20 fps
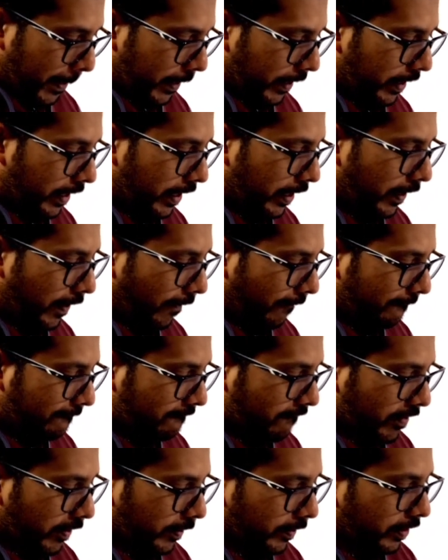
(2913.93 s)
Then
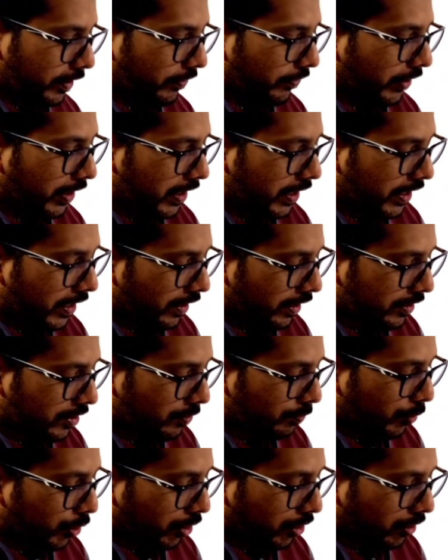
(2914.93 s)
the vertical
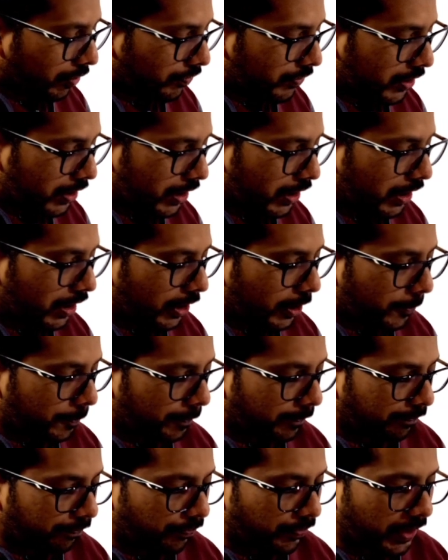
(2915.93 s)
asymptote of g
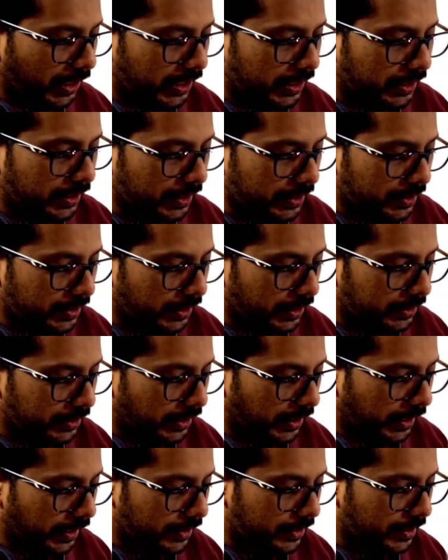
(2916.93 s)
intersect the
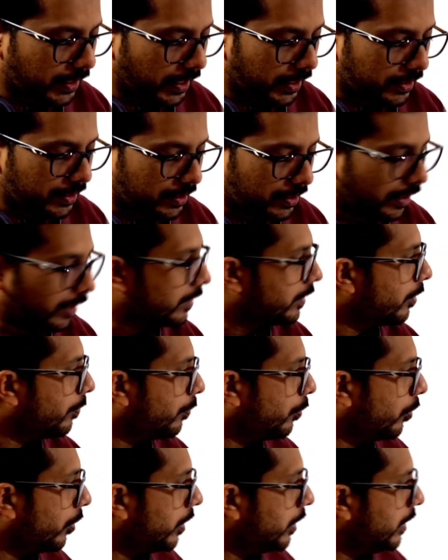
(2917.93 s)
x-axis at the
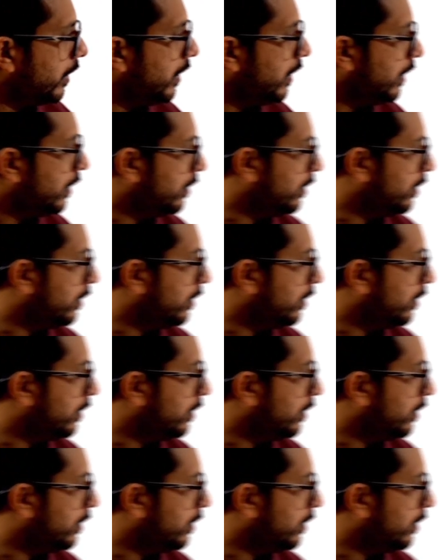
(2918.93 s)
point E.